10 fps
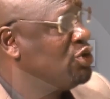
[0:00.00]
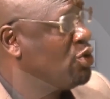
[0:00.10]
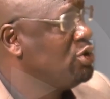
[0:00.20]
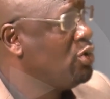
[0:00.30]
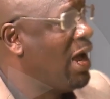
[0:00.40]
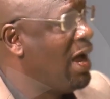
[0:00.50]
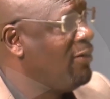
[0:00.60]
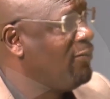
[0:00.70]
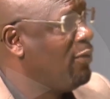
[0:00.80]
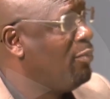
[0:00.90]
going to
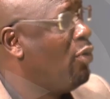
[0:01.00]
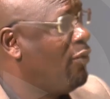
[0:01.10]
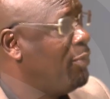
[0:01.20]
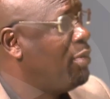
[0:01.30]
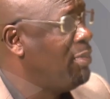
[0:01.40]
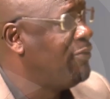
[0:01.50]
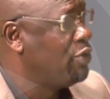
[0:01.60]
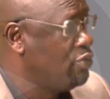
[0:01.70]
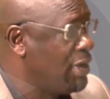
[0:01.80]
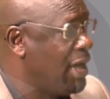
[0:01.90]
have more of a problem for
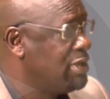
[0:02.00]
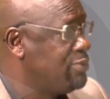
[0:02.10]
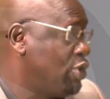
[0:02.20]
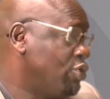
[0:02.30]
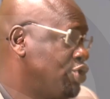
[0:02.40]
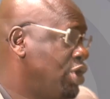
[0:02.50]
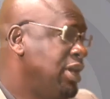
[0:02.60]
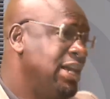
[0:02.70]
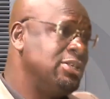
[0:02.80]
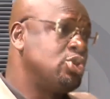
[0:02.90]
you guys because
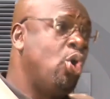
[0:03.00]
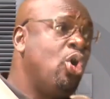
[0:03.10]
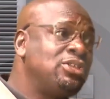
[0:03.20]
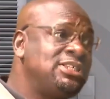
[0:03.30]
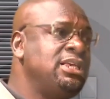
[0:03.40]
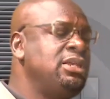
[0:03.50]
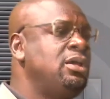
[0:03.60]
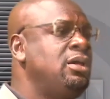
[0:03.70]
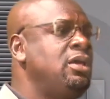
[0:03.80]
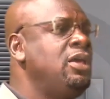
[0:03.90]
it's
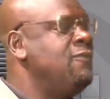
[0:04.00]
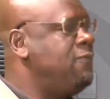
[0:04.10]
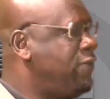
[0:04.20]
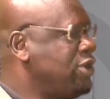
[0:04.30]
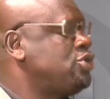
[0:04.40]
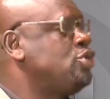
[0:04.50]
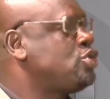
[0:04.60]
hurting investors'